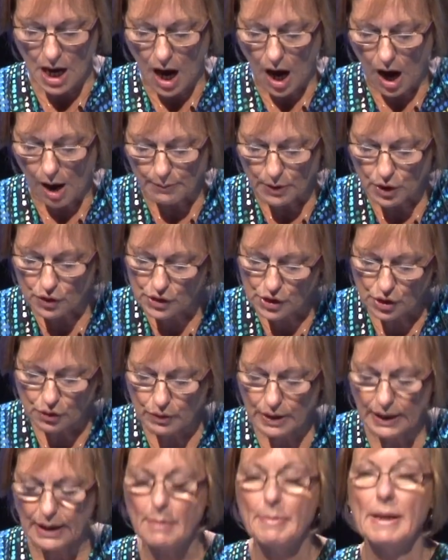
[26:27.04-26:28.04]
I'm not
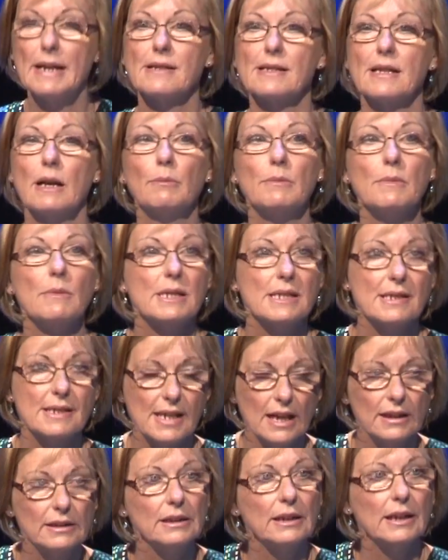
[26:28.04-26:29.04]
talking about some
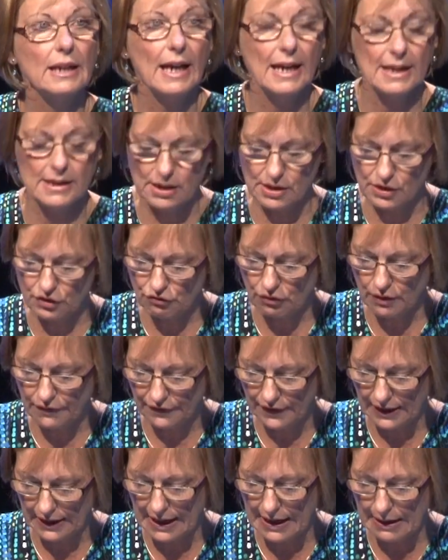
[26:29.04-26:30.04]
sudden
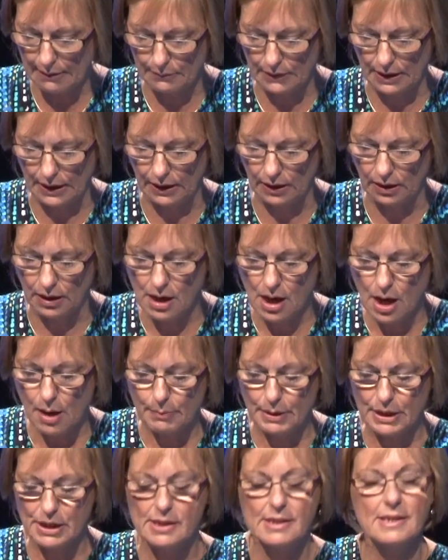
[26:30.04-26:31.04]
catastrophic happening,
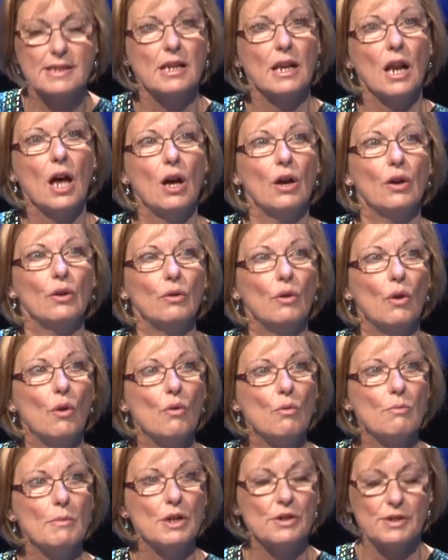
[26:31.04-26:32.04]
but a slow,
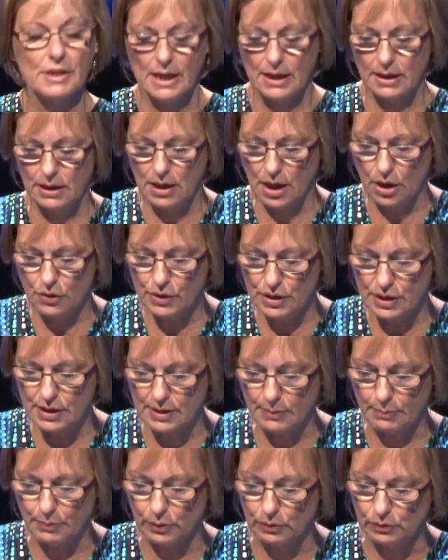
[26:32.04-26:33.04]
almost
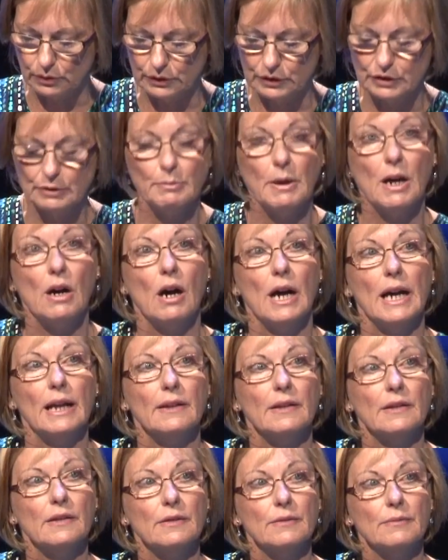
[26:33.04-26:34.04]
unnoticeable
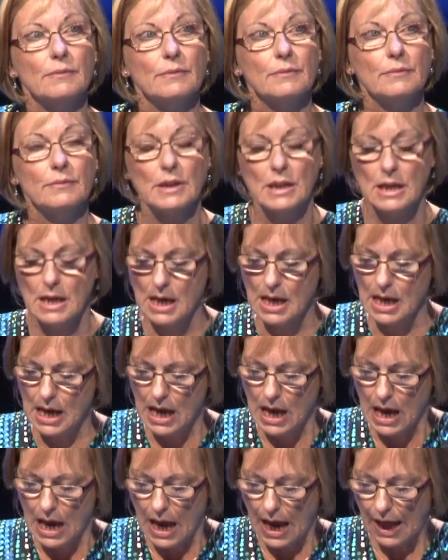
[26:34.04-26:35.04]
demise.
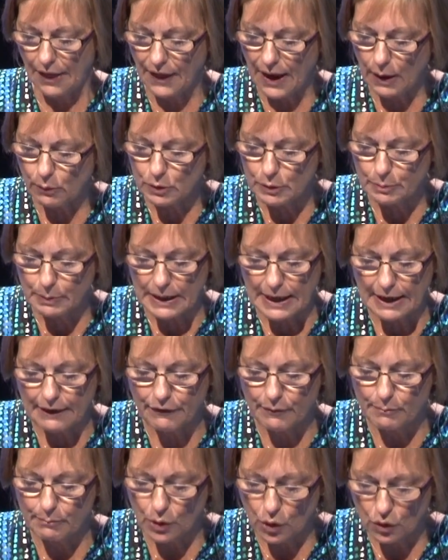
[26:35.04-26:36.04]
And that would be
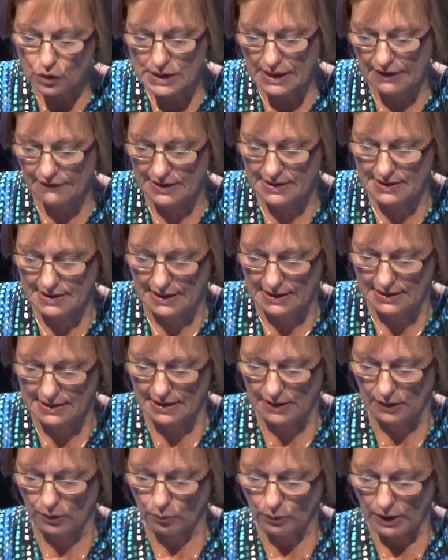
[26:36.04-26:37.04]
even more
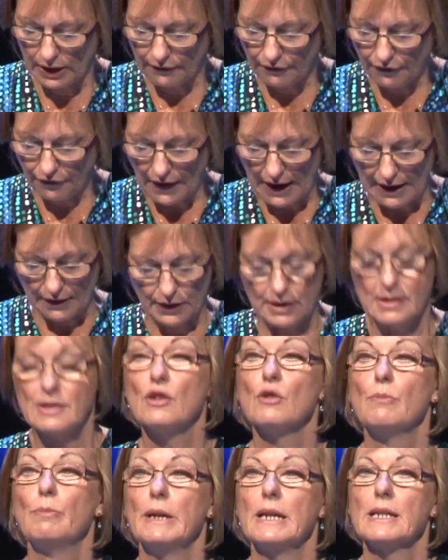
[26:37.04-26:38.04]
devastating when in fact this
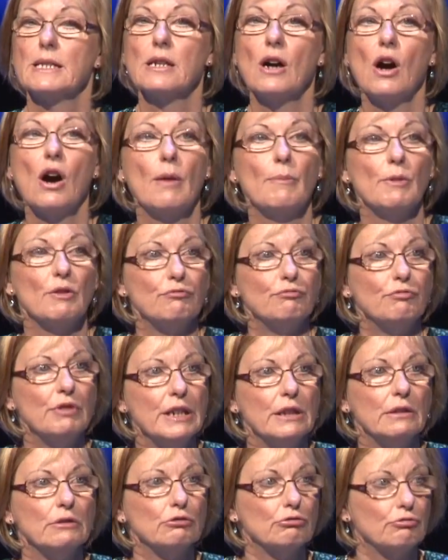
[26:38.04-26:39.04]
could be a time of
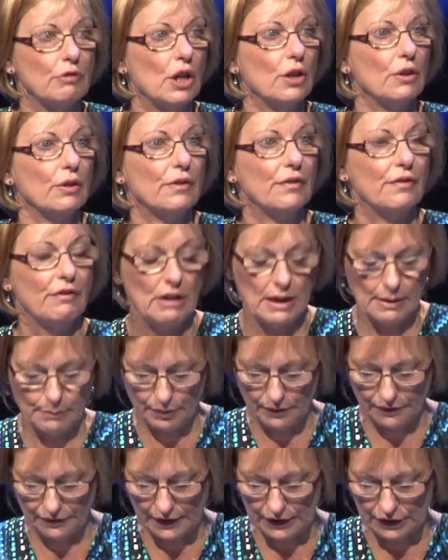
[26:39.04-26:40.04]
real growth for our
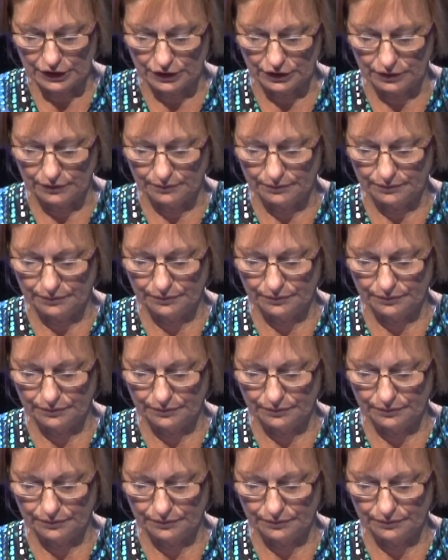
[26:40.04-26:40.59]
profession.